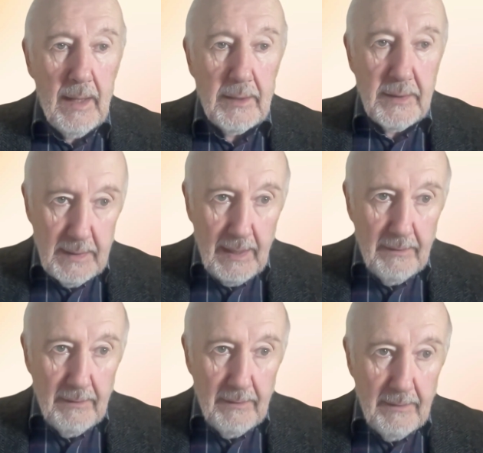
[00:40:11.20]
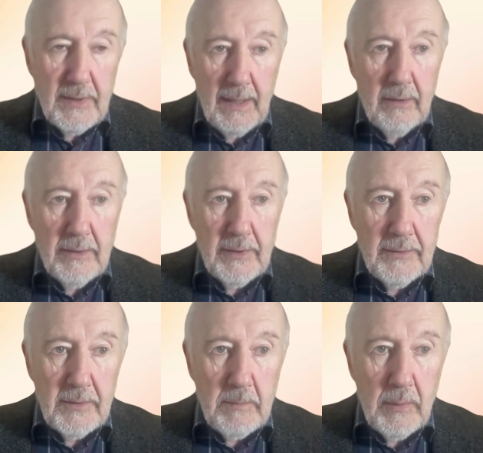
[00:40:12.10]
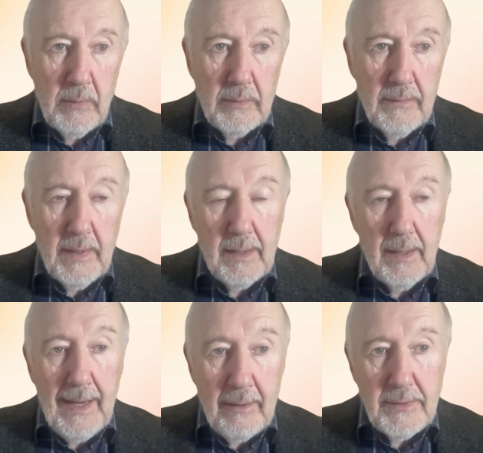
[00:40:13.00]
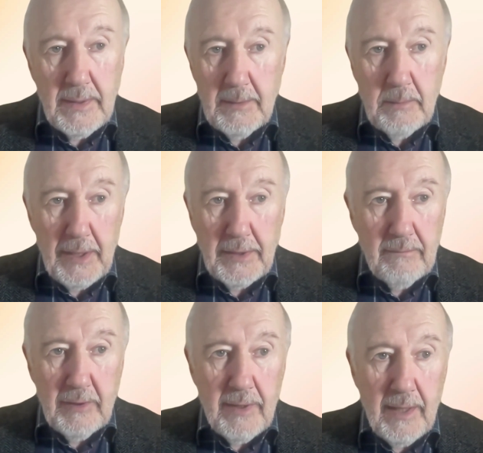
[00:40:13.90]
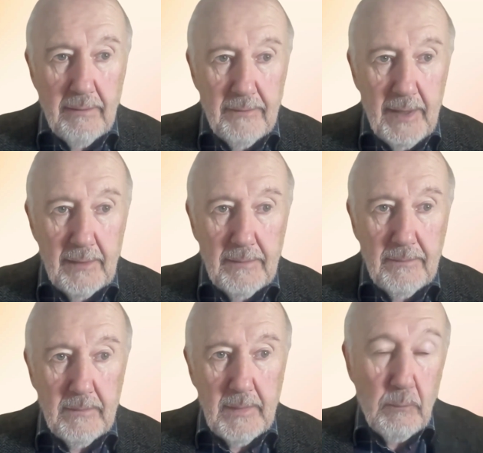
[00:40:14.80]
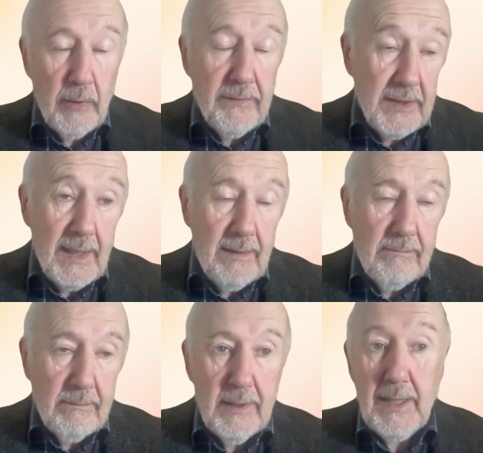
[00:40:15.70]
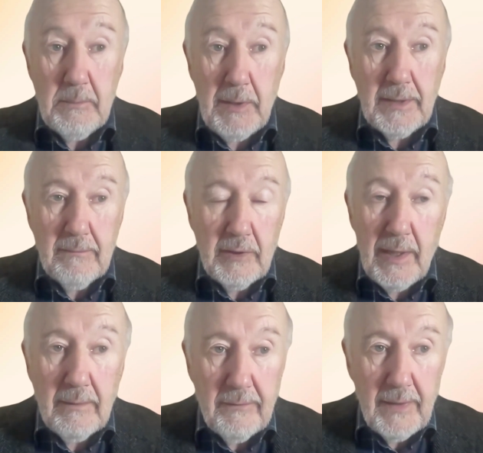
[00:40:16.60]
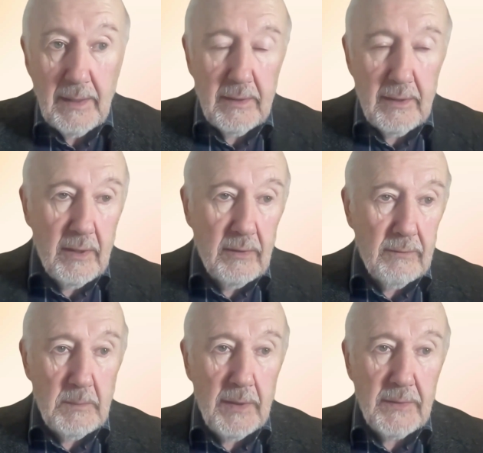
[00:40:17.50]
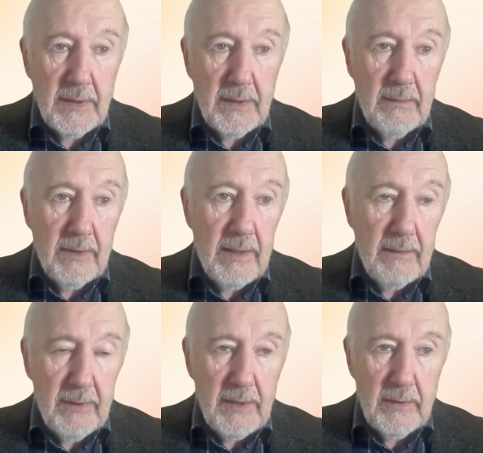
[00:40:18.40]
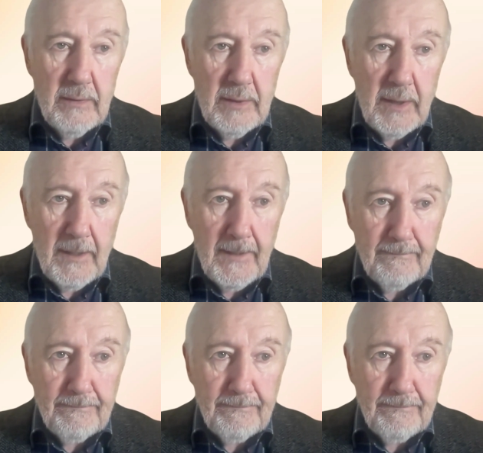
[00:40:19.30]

safe psychological support that allows the expression of the drug effect. And we've seen the expression of the drug effect in a dose response curve in our phase 2 study,